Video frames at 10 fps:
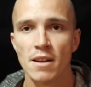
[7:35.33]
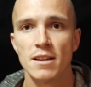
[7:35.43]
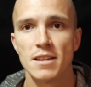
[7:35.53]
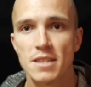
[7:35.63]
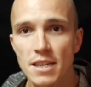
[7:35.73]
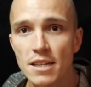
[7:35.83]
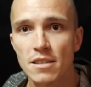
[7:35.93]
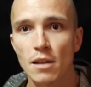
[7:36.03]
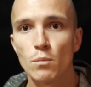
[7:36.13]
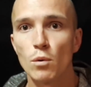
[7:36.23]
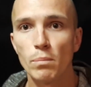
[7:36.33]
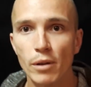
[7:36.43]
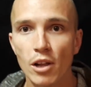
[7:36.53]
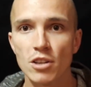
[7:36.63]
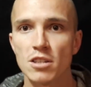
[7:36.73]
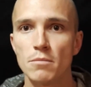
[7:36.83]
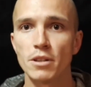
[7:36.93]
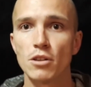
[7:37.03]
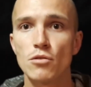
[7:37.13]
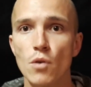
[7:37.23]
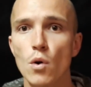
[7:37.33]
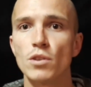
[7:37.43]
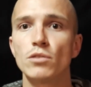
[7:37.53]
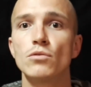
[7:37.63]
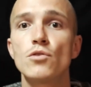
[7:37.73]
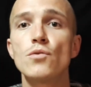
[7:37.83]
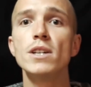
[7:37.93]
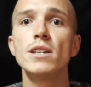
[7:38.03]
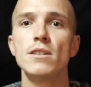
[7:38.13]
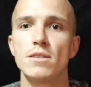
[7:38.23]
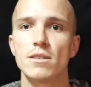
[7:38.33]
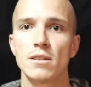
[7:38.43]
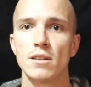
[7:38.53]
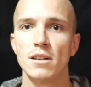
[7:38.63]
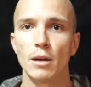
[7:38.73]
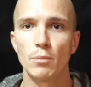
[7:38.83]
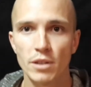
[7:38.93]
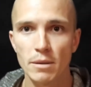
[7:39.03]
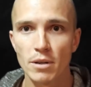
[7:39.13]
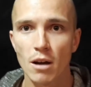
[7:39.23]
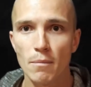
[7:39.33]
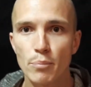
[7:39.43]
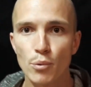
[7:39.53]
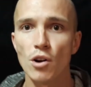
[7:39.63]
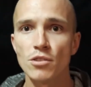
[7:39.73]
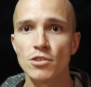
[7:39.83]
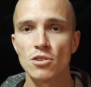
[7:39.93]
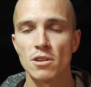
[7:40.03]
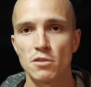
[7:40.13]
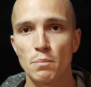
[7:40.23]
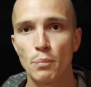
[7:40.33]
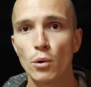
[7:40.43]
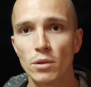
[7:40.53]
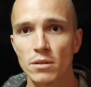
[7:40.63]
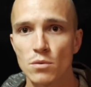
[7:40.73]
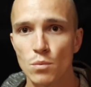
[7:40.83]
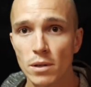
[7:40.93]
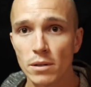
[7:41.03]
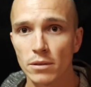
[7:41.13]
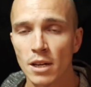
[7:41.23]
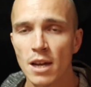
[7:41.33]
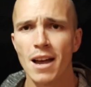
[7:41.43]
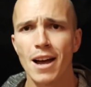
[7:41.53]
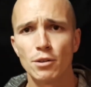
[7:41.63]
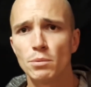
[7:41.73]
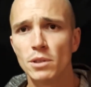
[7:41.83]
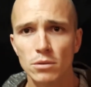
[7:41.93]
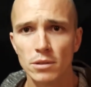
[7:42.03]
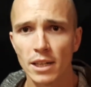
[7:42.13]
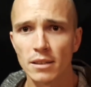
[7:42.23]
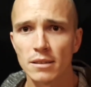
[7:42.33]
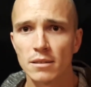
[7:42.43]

Seeds that will blossom and grow into trees that will then become branches of support in this world. How do we do that?